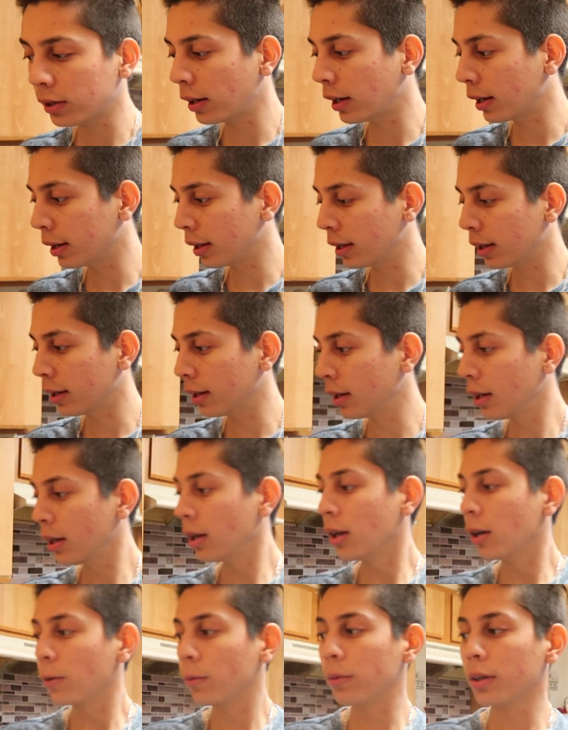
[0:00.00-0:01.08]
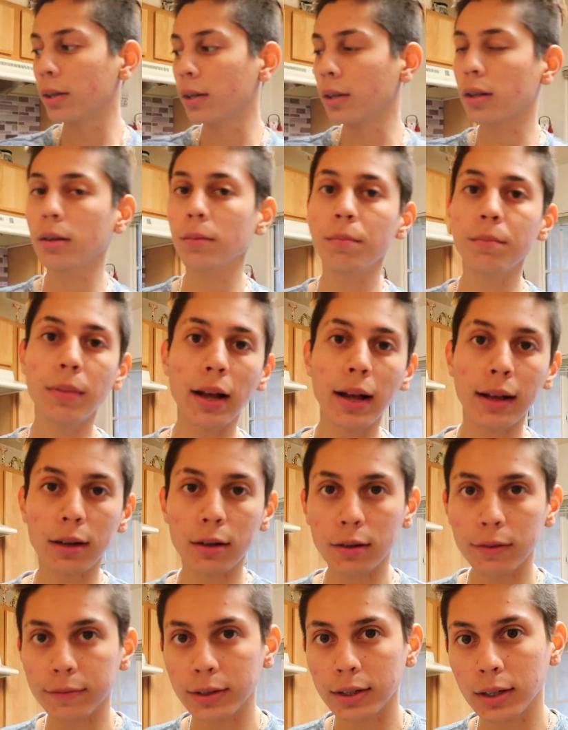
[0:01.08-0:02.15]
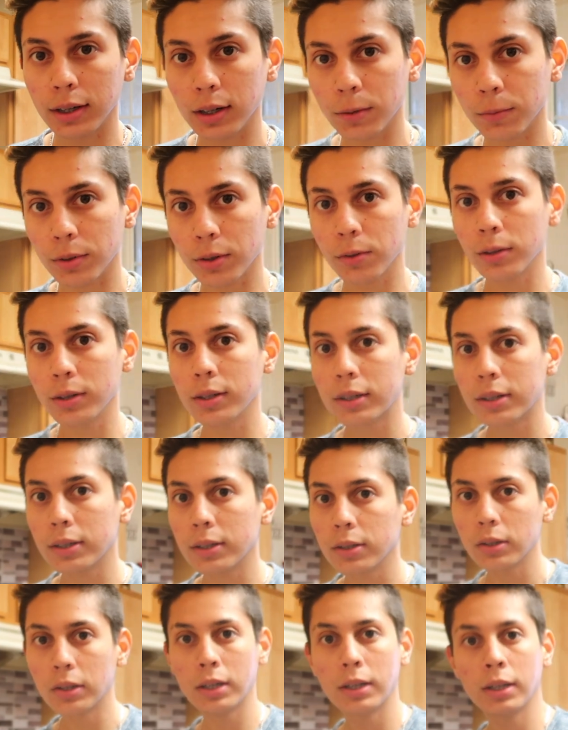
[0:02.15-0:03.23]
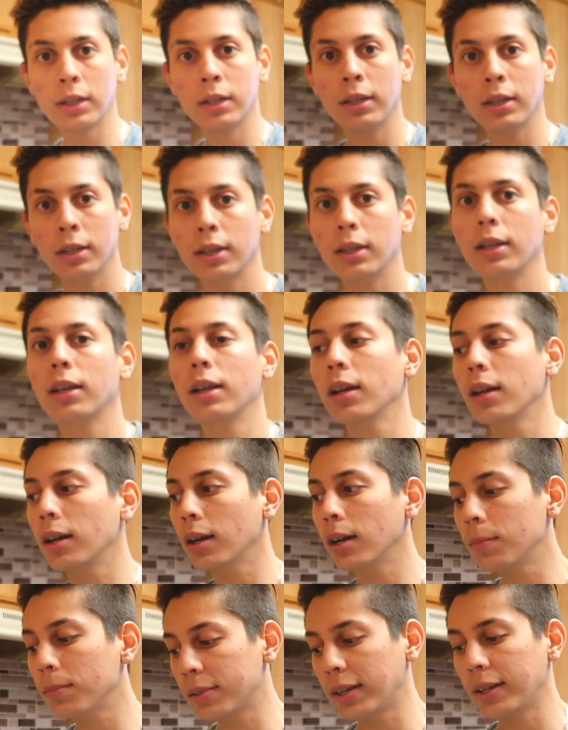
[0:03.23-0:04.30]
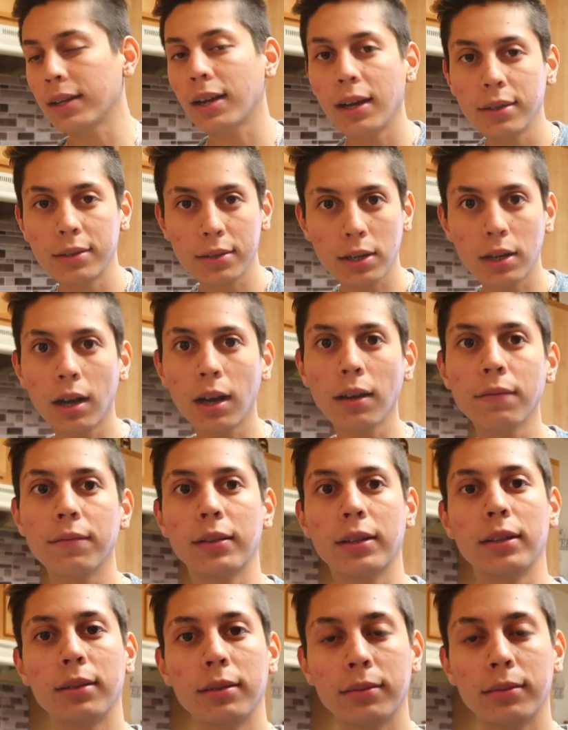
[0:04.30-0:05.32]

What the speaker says: And then we're gonna come back over here and we're going to obtain iced coffee.